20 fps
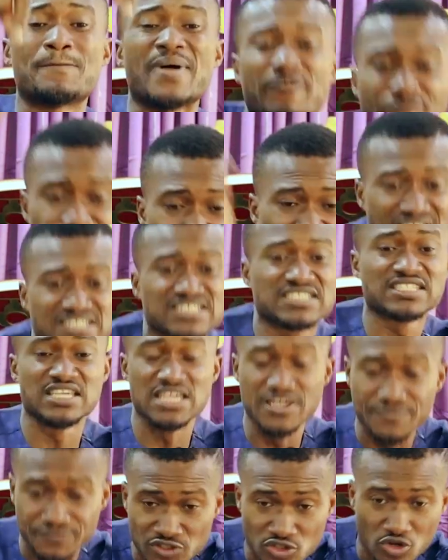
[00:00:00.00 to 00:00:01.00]
perfect
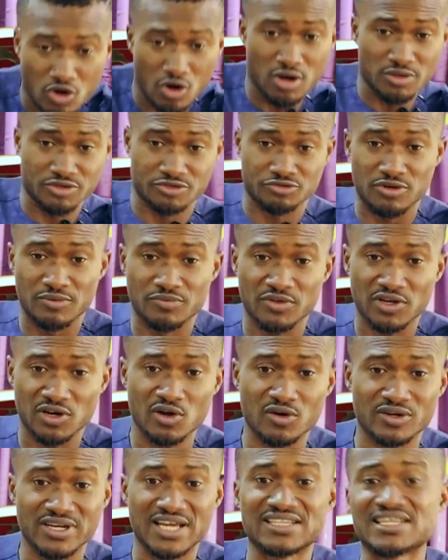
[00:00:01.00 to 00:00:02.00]
gift comes from the
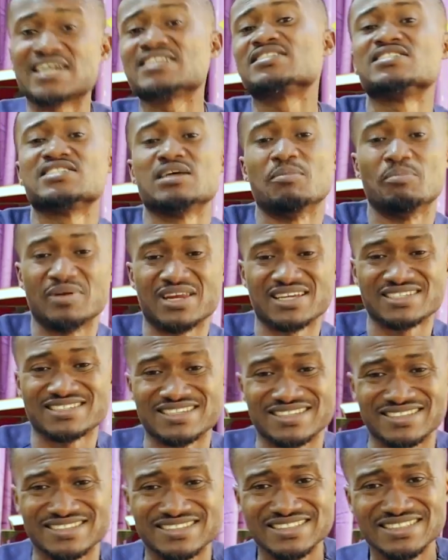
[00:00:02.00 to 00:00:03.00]
Lord. And that is the blessing.